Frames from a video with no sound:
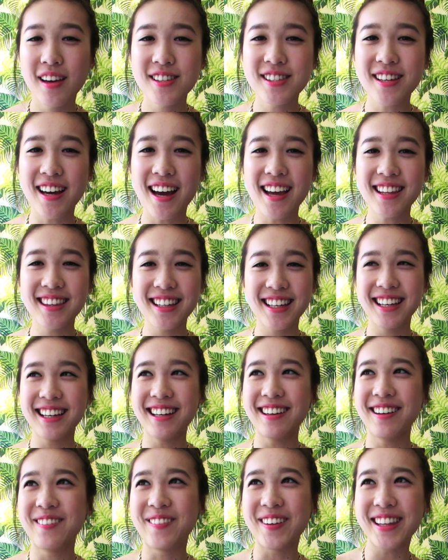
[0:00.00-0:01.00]
So I
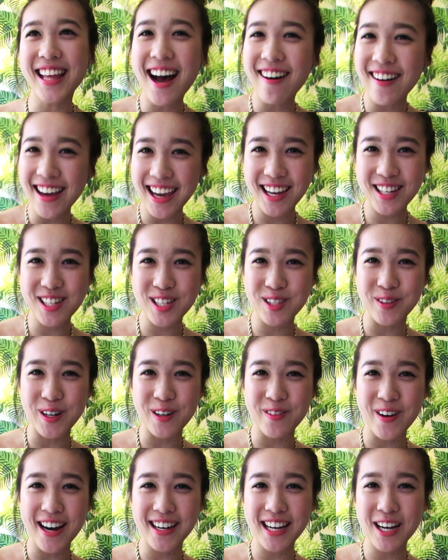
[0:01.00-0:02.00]
think with our age as
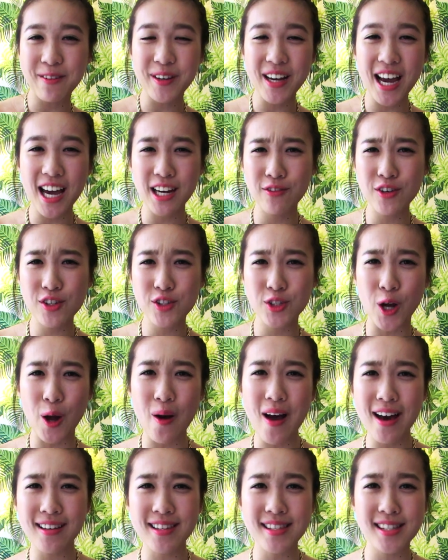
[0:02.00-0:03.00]
well right now, we kind of just go
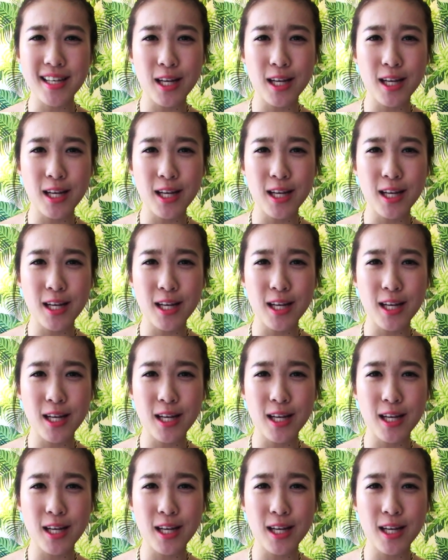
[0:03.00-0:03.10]
out and